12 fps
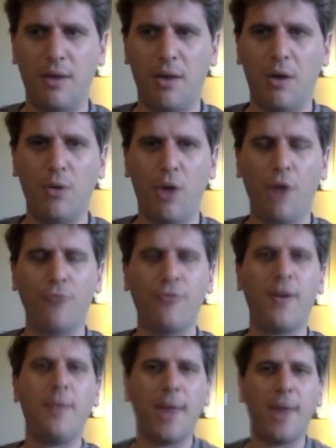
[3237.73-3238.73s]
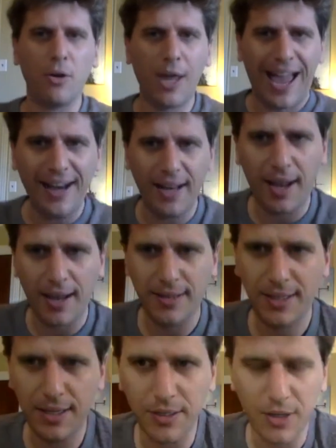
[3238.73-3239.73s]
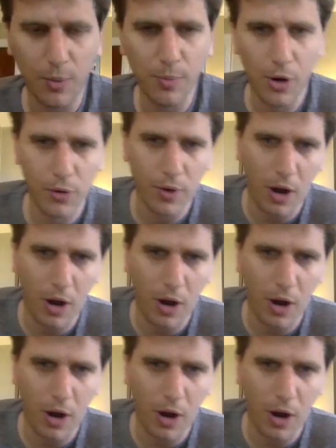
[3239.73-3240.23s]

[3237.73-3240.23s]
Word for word: the our fundamental guiding ideas are broke are